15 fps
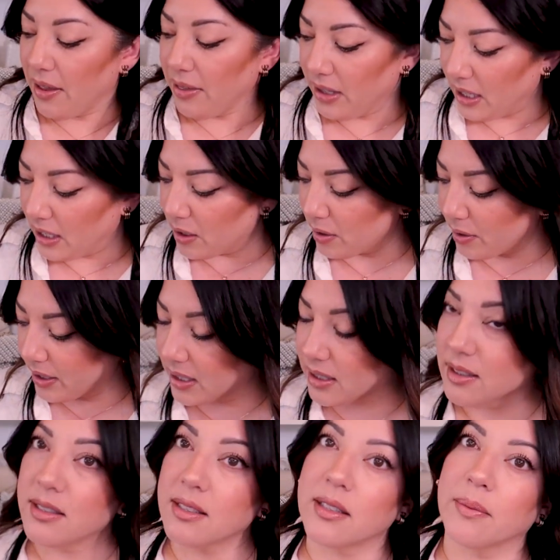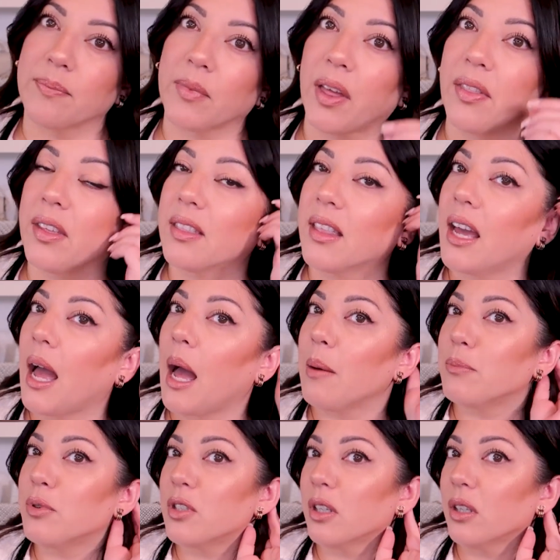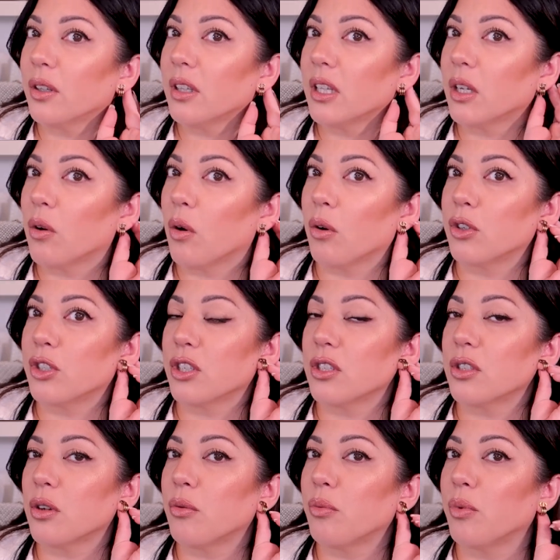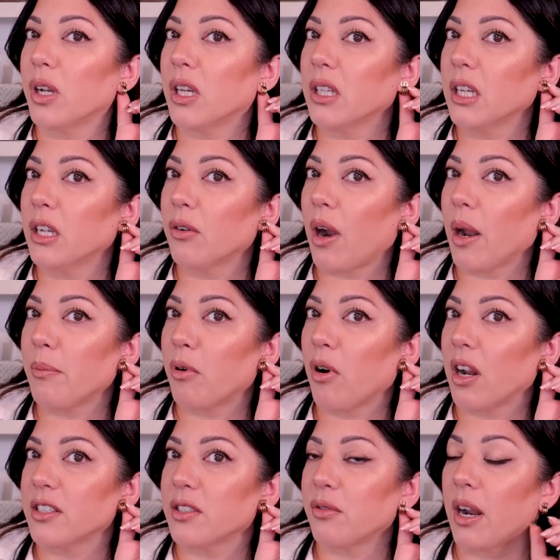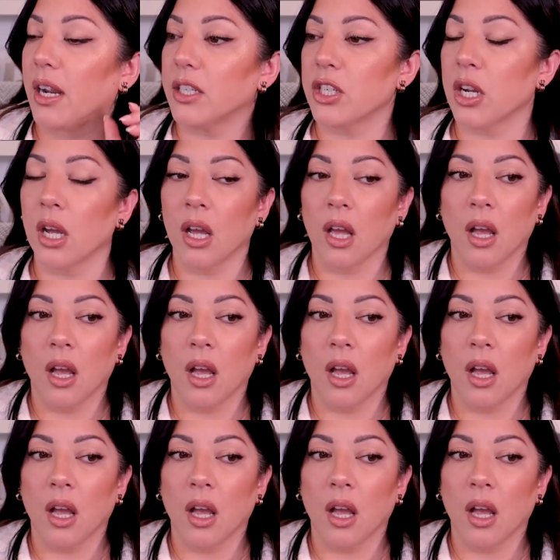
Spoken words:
are the earrings. I think they're absolutely gorgeous, really great price range.